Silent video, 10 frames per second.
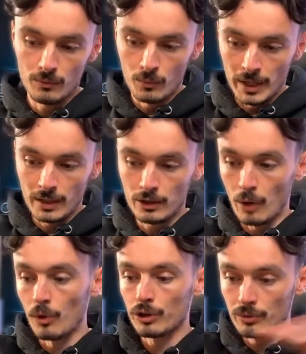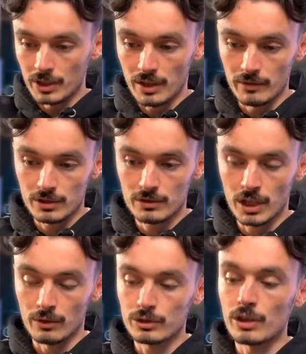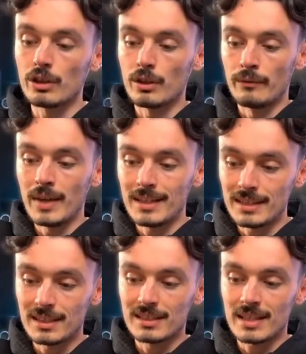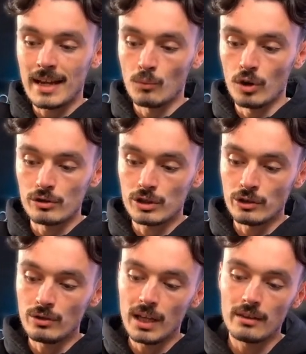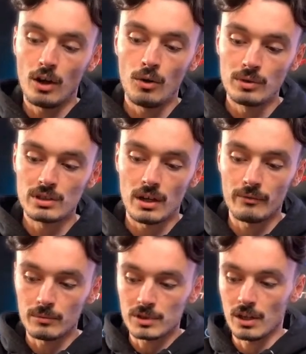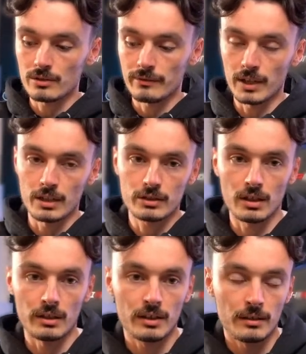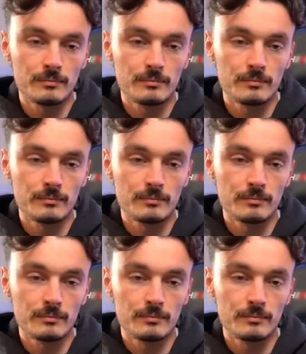we go on to each other's channels, so that the vid is the same one, so you get the whole design from start to finish kind of thing.